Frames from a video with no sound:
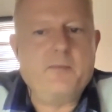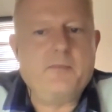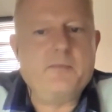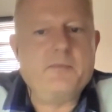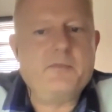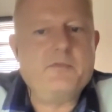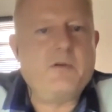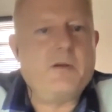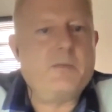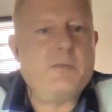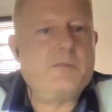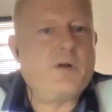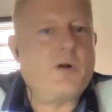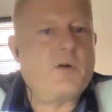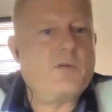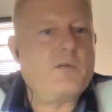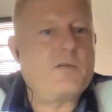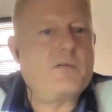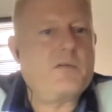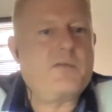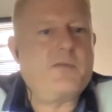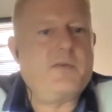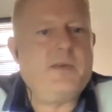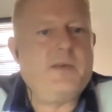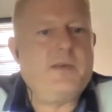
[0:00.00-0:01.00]

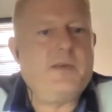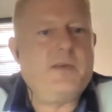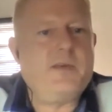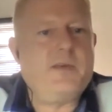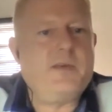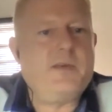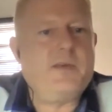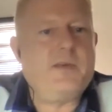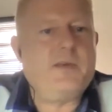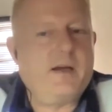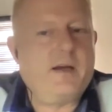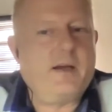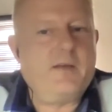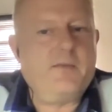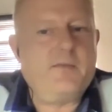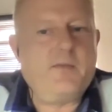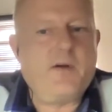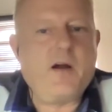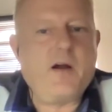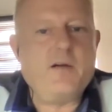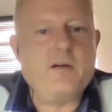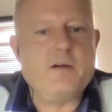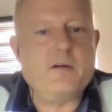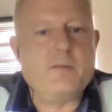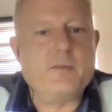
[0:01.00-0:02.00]
cryptography
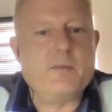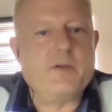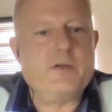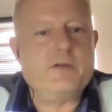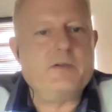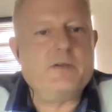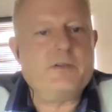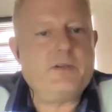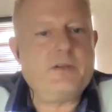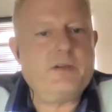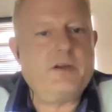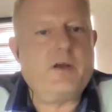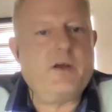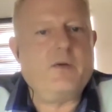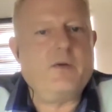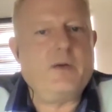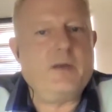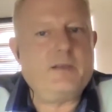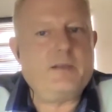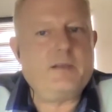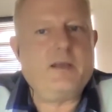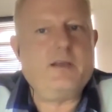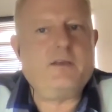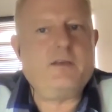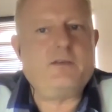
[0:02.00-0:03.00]
environment.
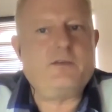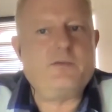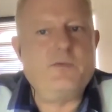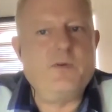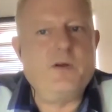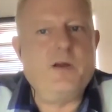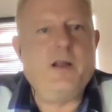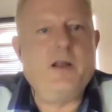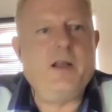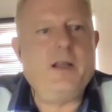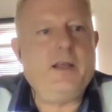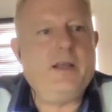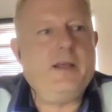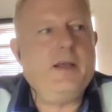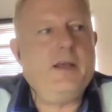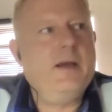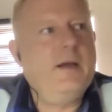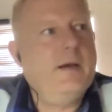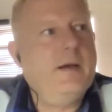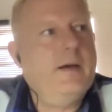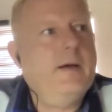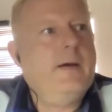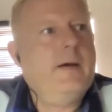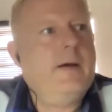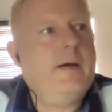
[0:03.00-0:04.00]
It's really
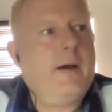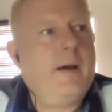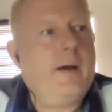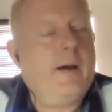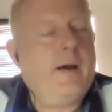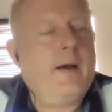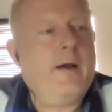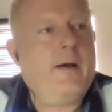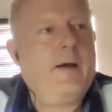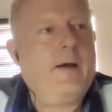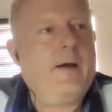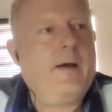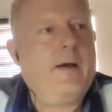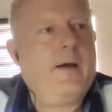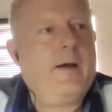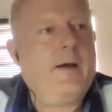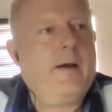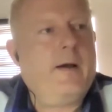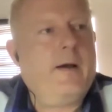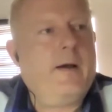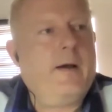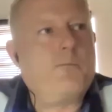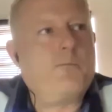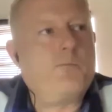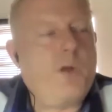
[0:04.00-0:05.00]

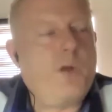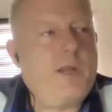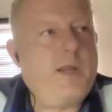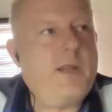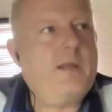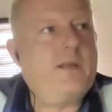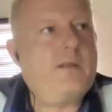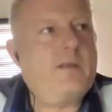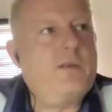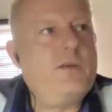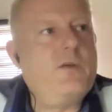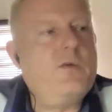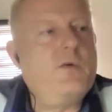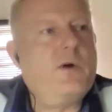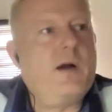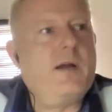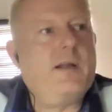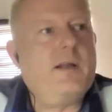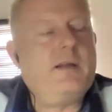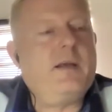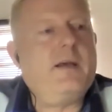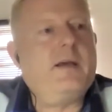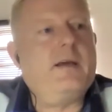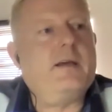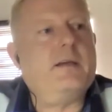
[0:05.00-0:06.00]
we need new
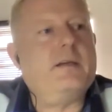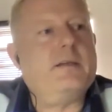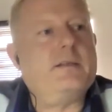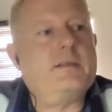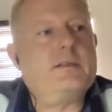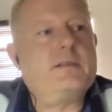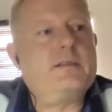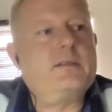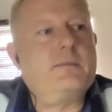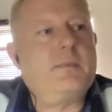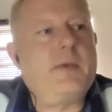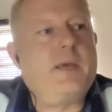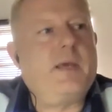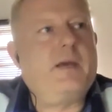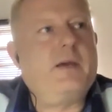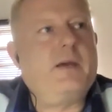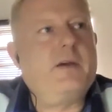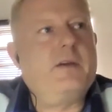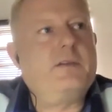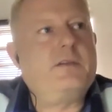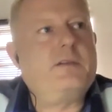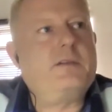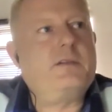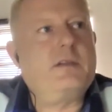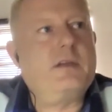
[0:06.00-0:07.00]
ideas,
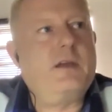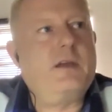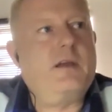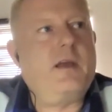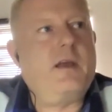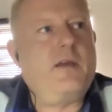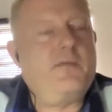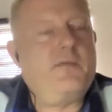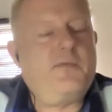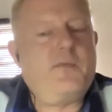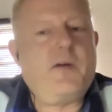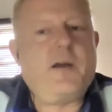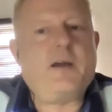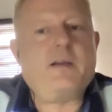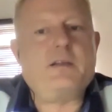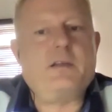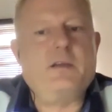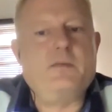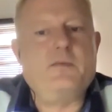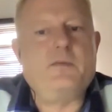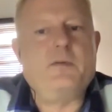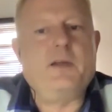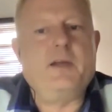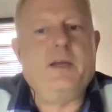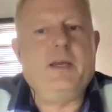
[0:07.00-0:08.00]
because
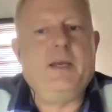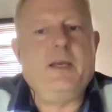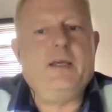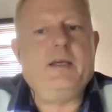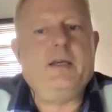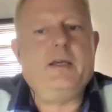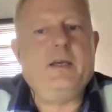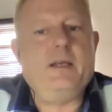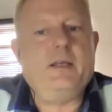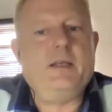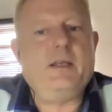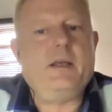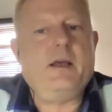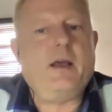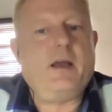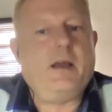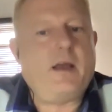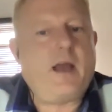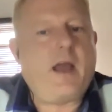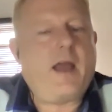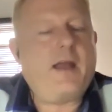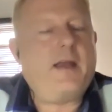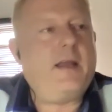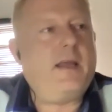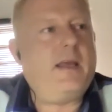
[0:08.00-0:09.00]
effectively
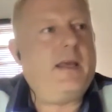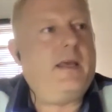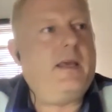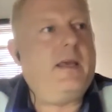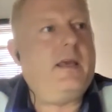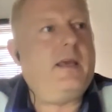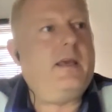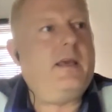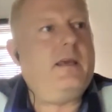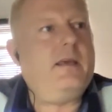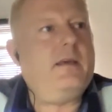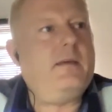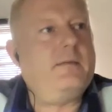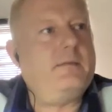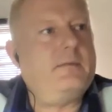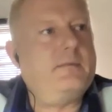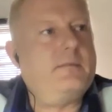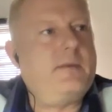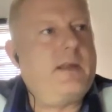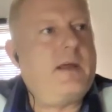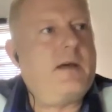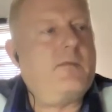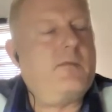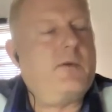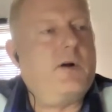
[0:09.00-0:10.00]
any
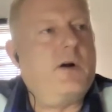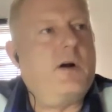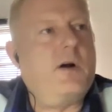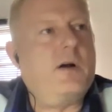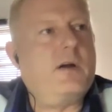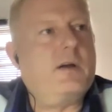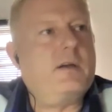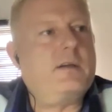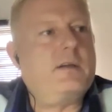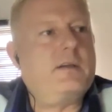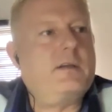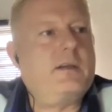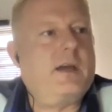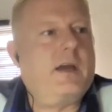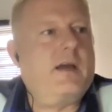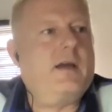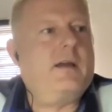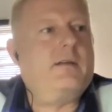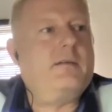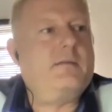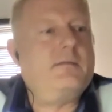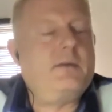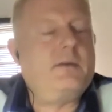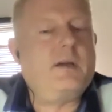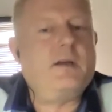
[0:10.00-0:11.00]
network
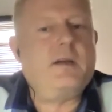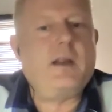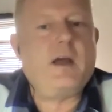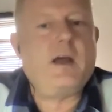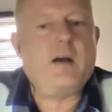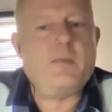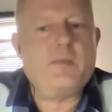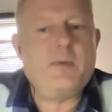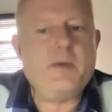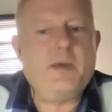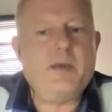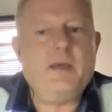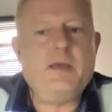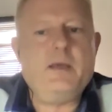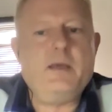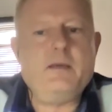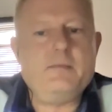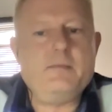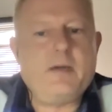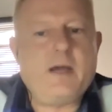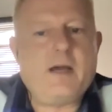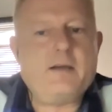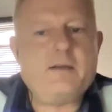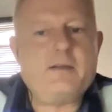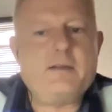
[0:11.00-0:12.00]
can now be
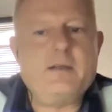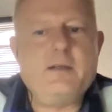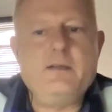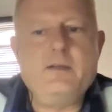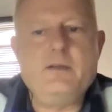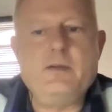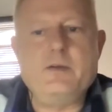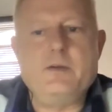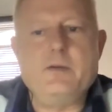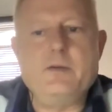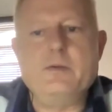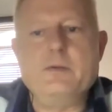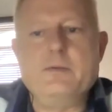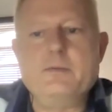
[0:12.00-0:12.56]
hacked into.